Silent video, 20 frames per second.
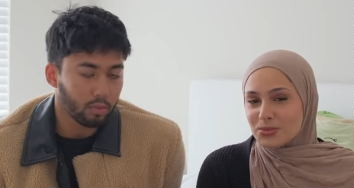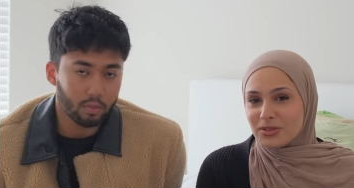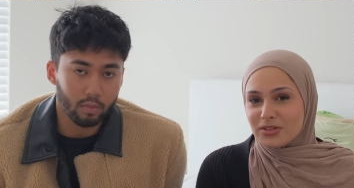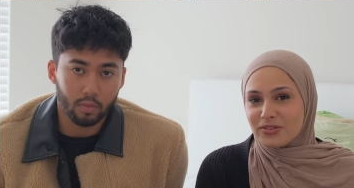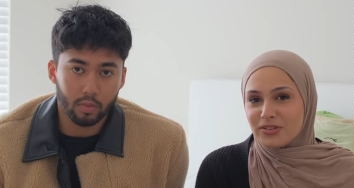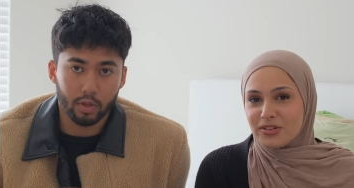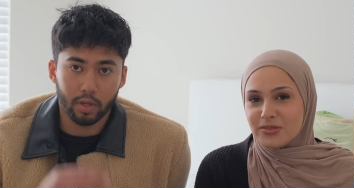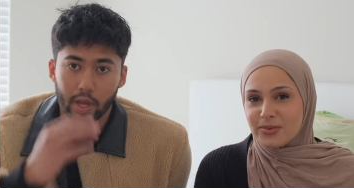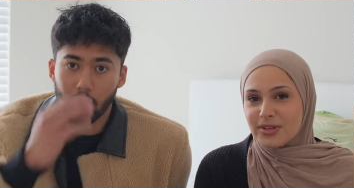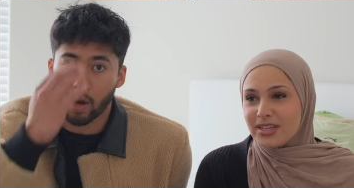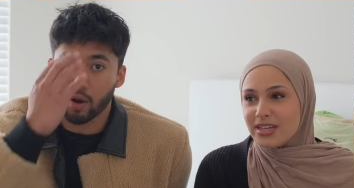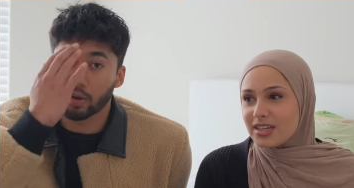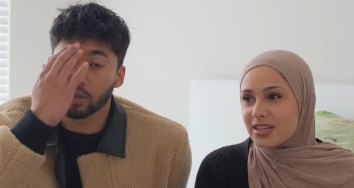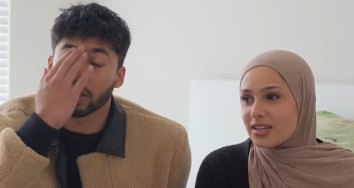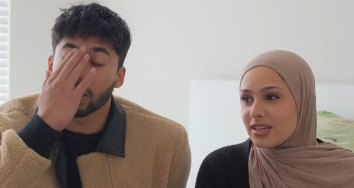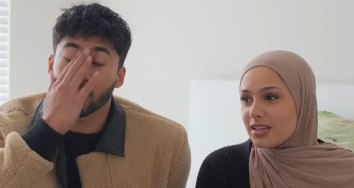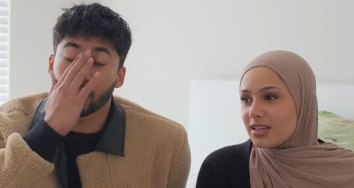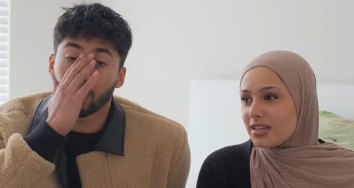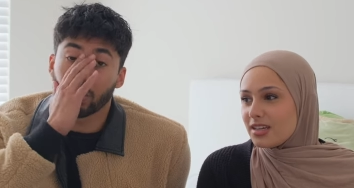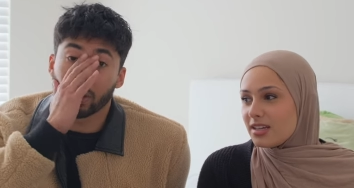Speaker 1: work for her. Yeah, it was a
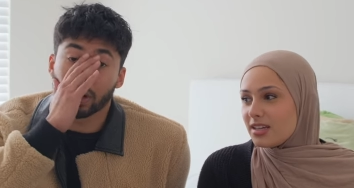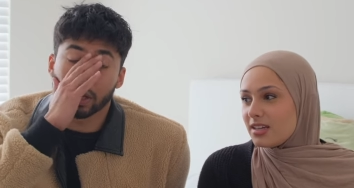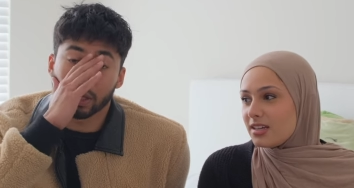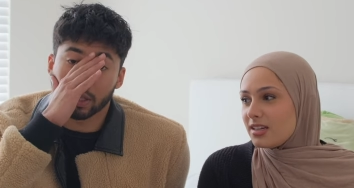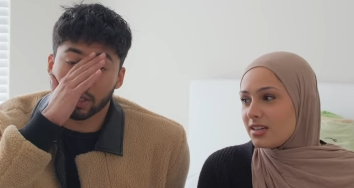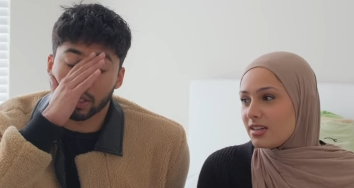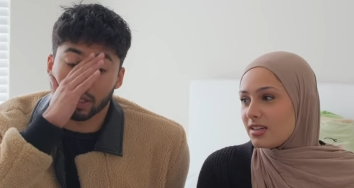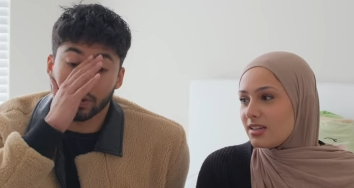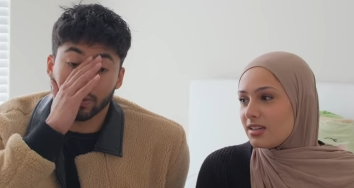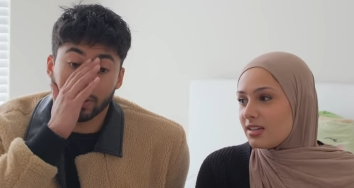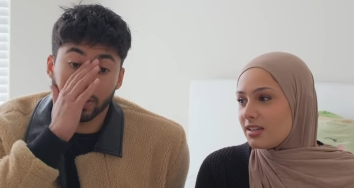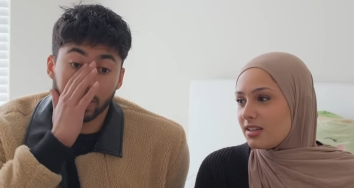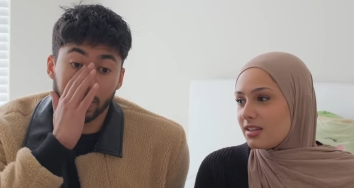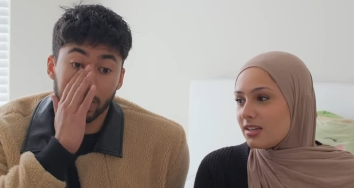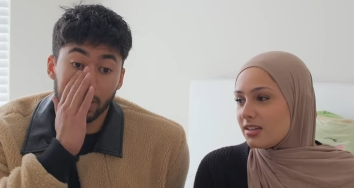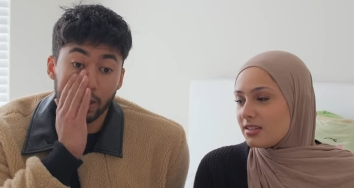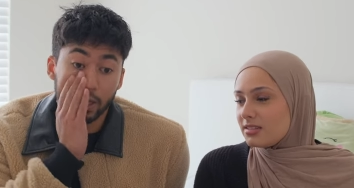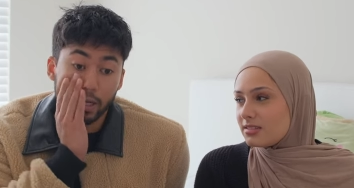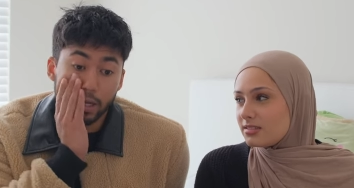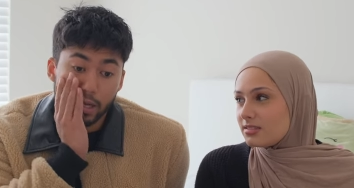lot of work and stuff.
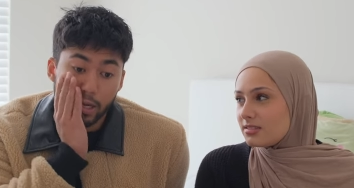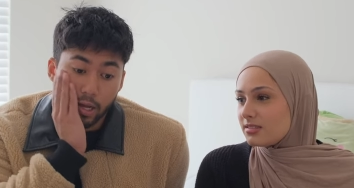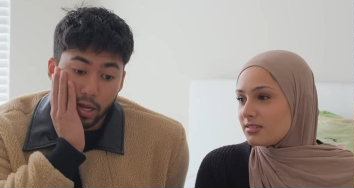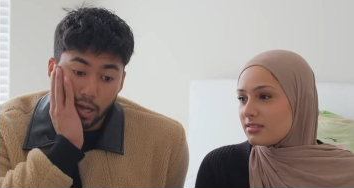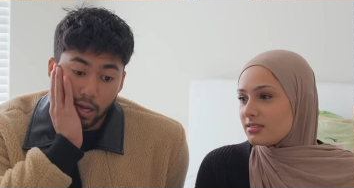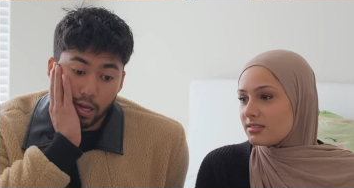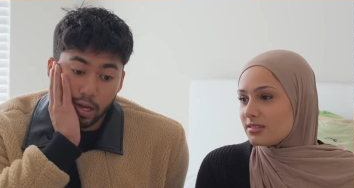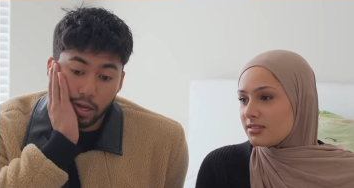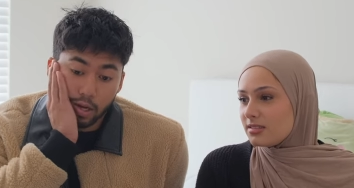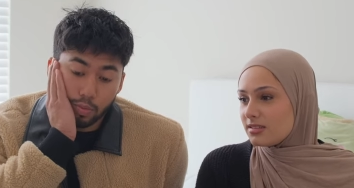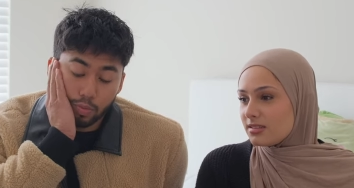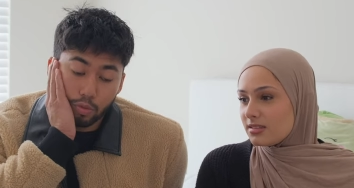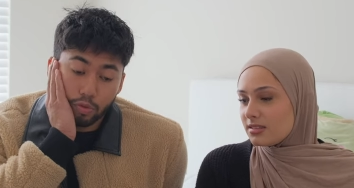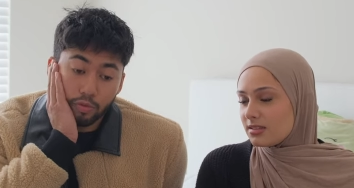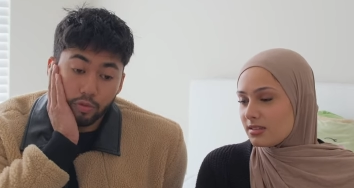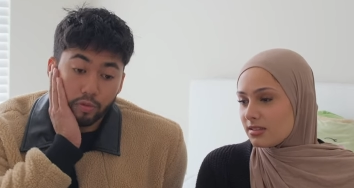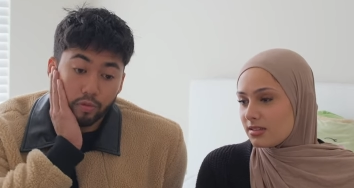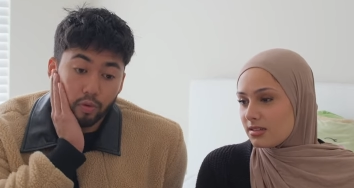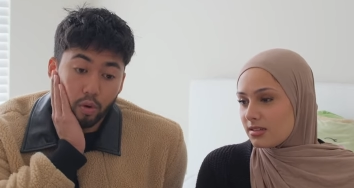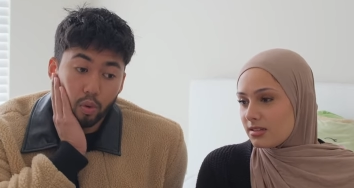So
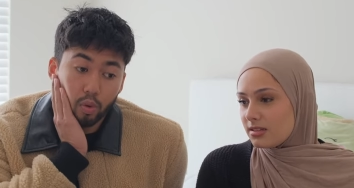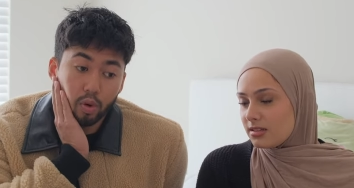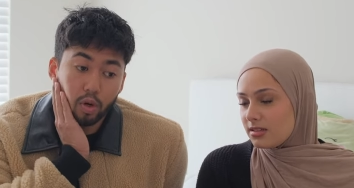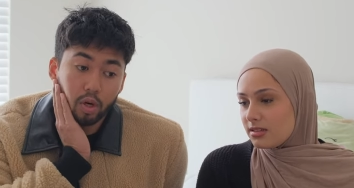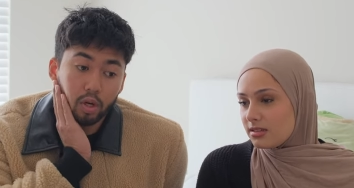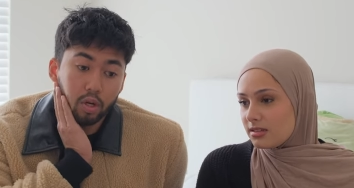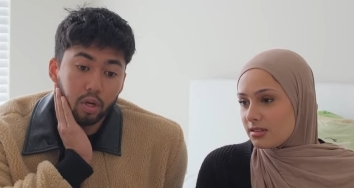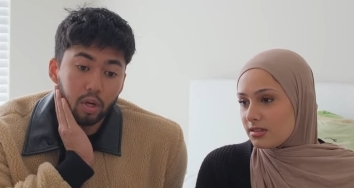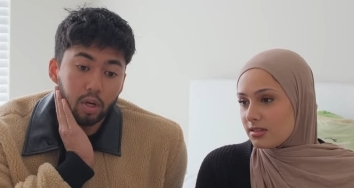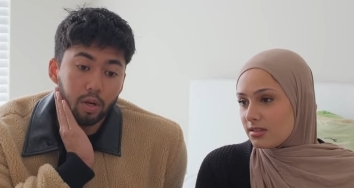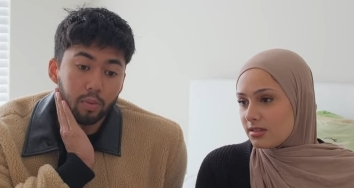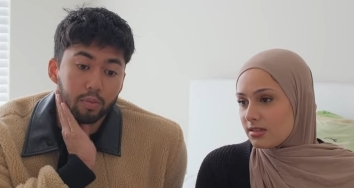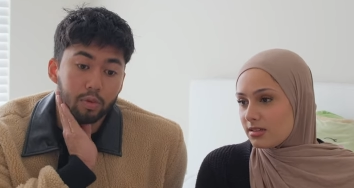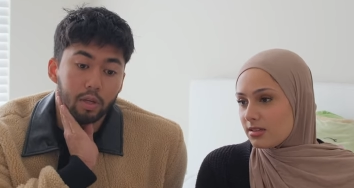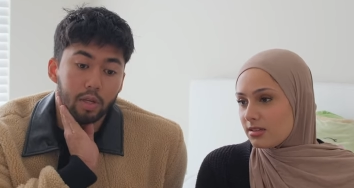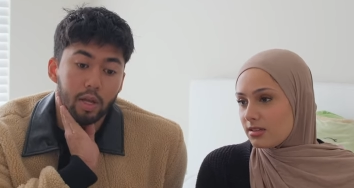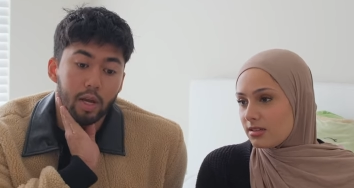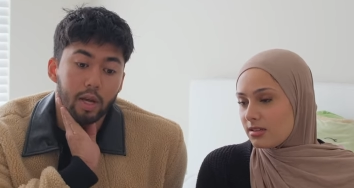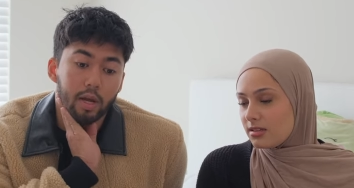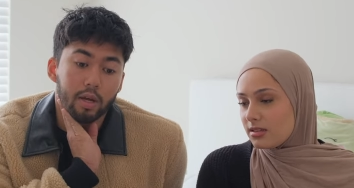moving forward,
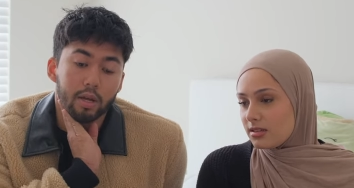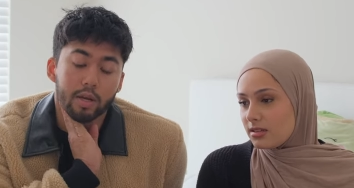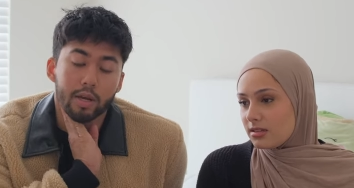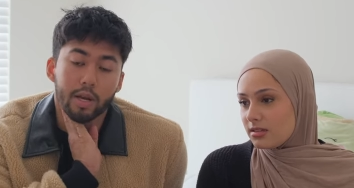alhamdulillah,